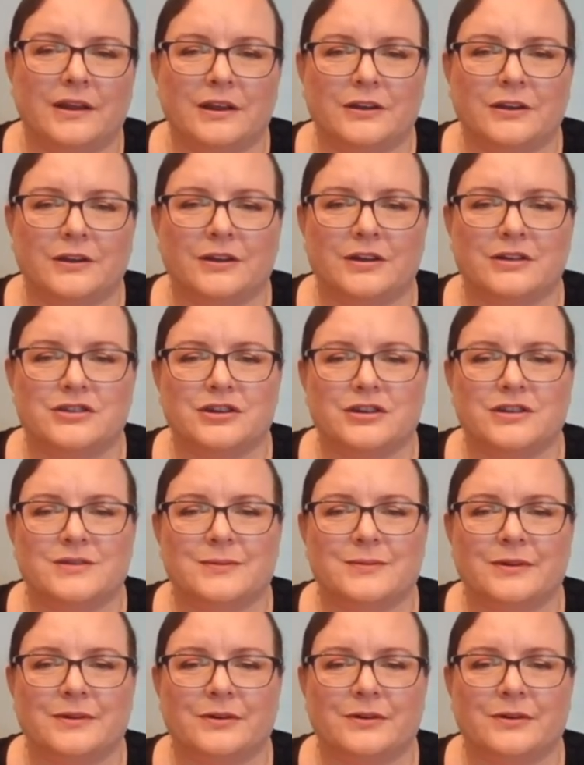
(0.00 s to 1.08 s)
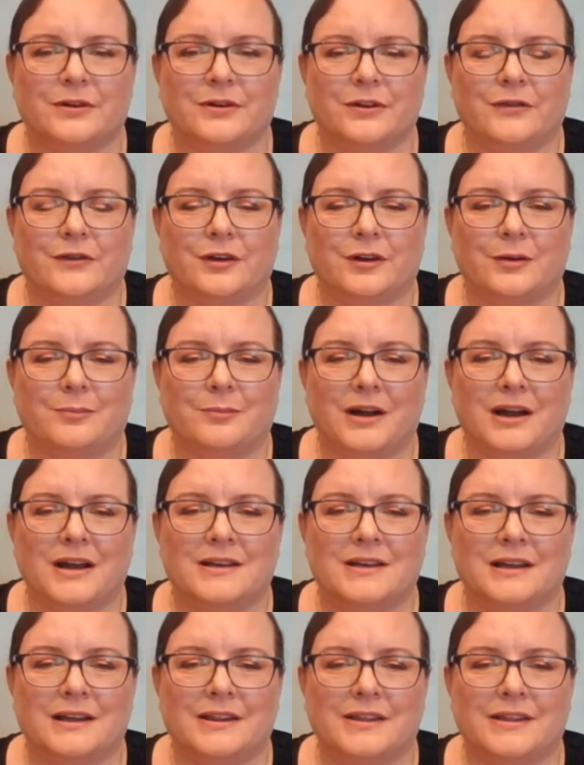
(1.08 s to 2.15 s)
You can choose whether or not you've got a
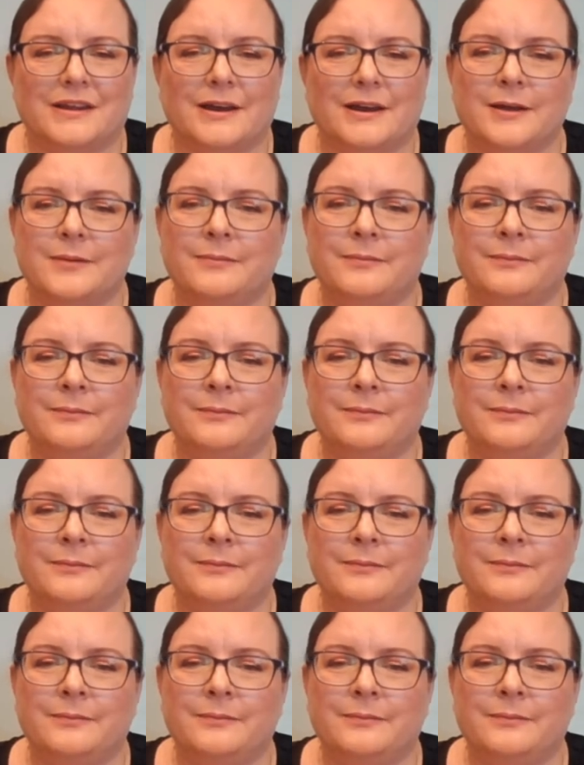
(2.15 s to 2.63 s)
branding theme.